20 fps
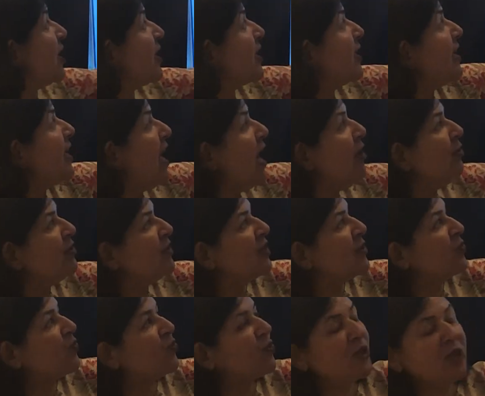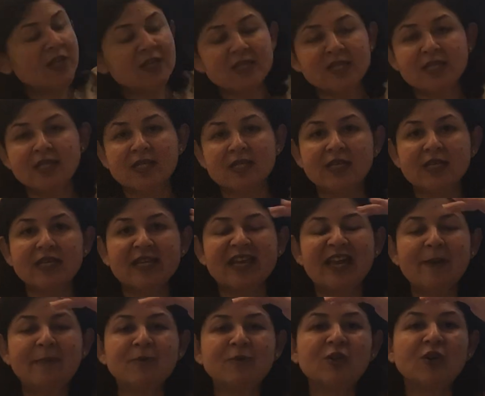Cloudette just
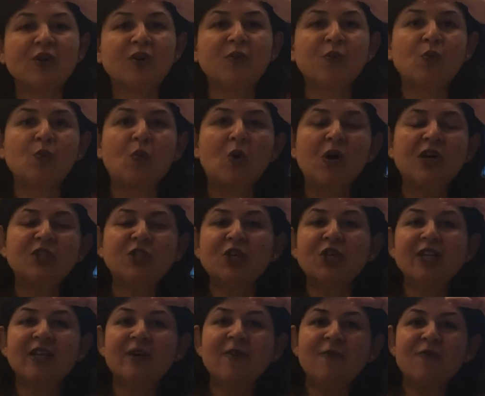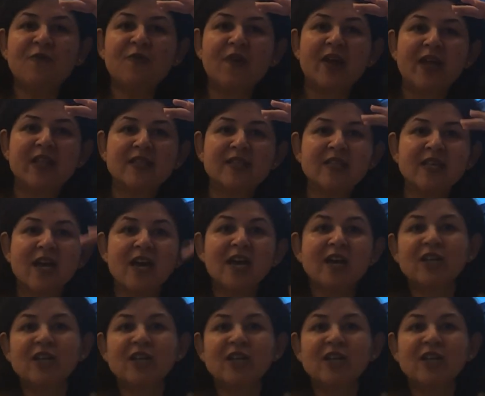kept on watching her friends